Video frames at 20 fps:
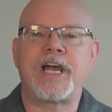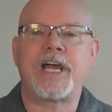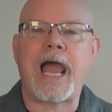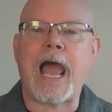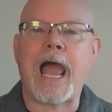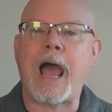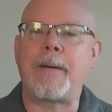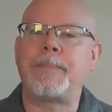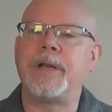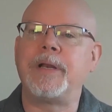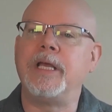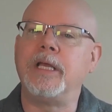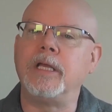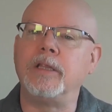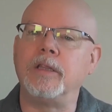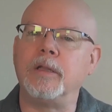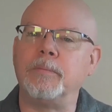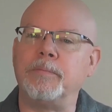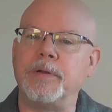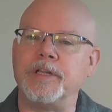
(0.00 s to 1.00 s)
happening
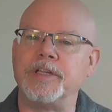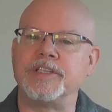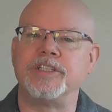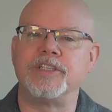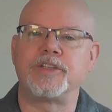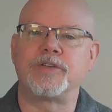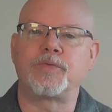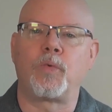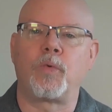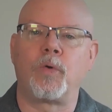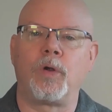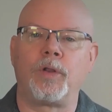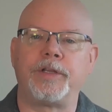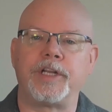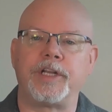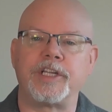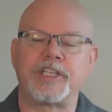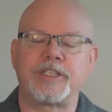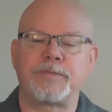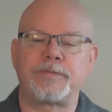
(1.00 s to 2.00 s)
in the business world,
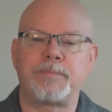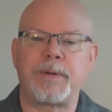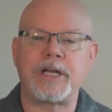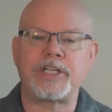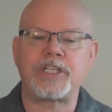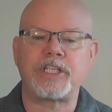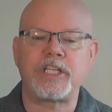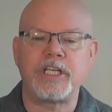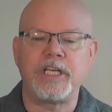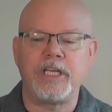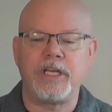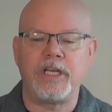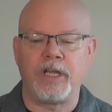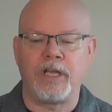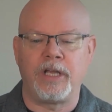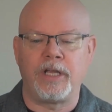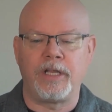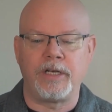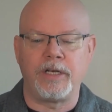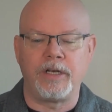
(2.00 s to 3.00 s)
and especially
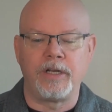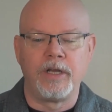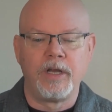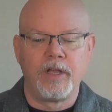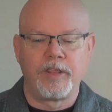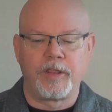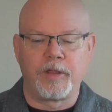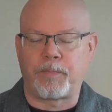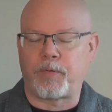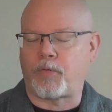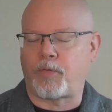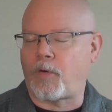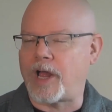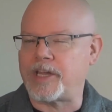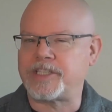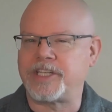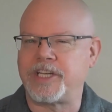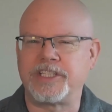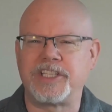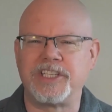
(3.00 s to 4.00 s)
in the
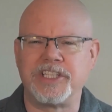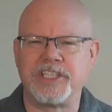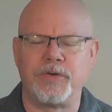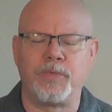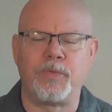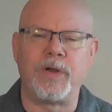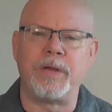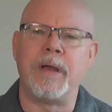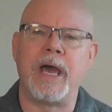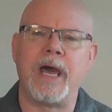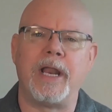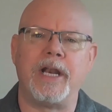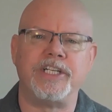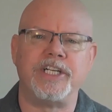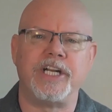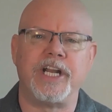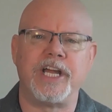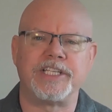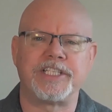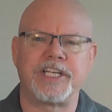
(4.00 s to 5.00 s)
processes that we
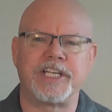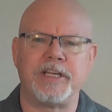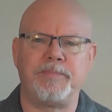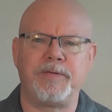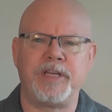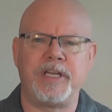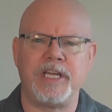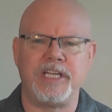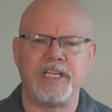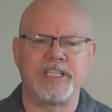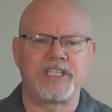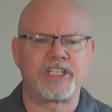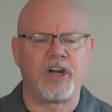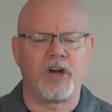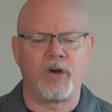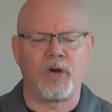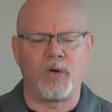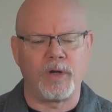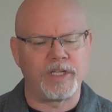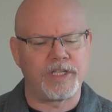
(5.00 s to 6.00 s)
manage in SAP,
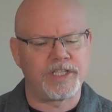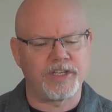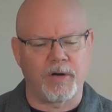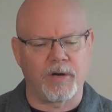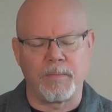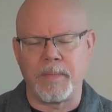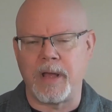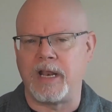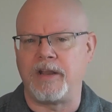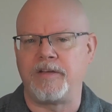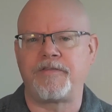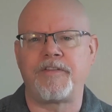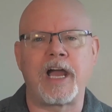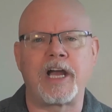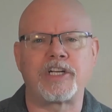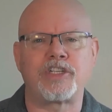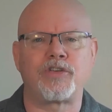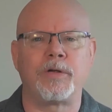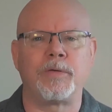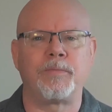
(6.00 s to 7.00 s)
so it's our
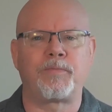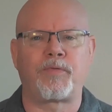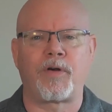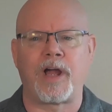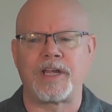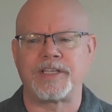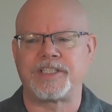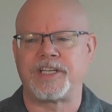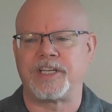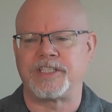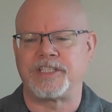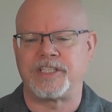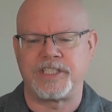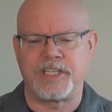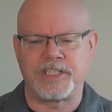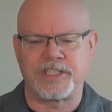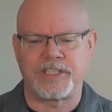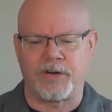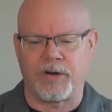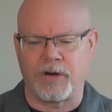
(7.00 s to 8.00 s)
manufacturing processes,
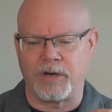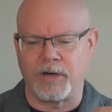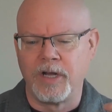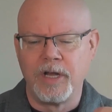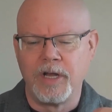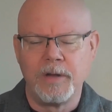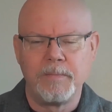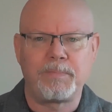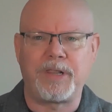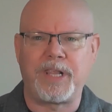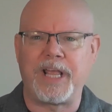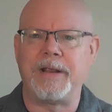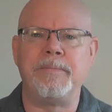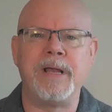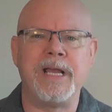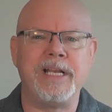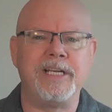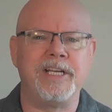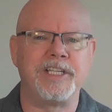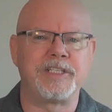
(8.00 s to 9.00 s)
it's our plant
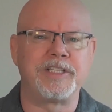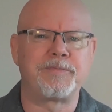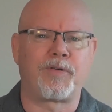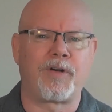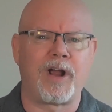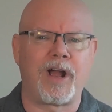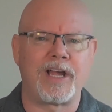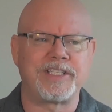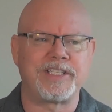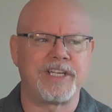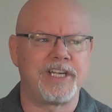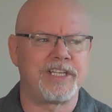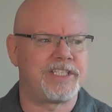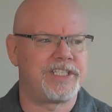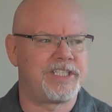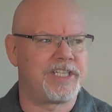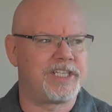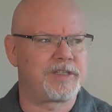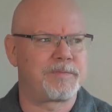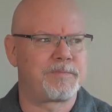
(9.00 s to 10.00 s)
maintenance
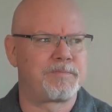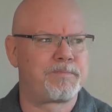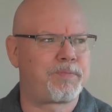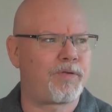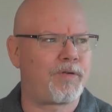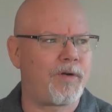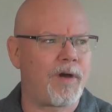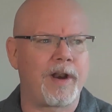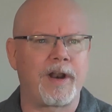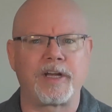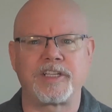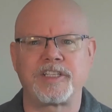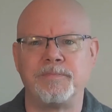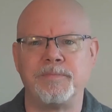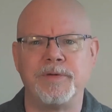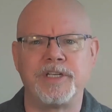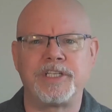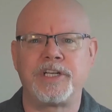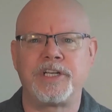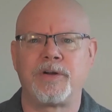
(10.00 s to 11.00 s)
processes, it's products,
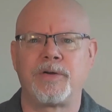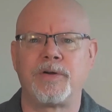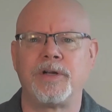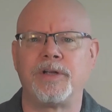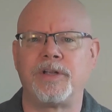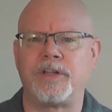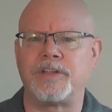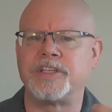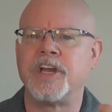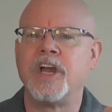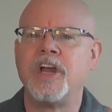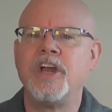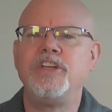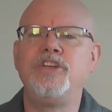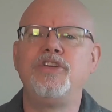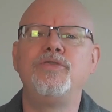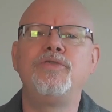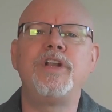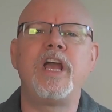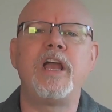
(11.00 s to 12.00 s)
materials,
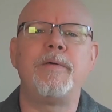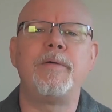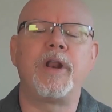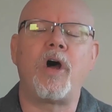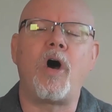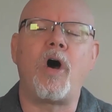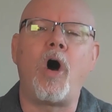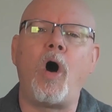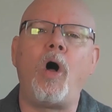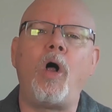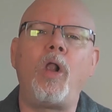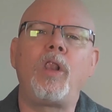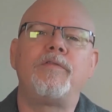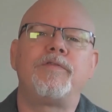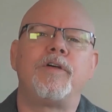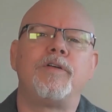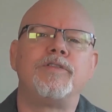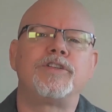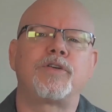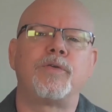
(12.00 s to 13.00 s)
you name it, all
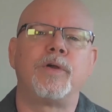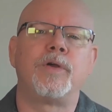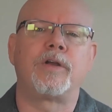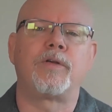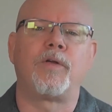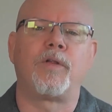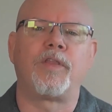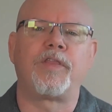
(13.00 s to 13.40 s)
of those critical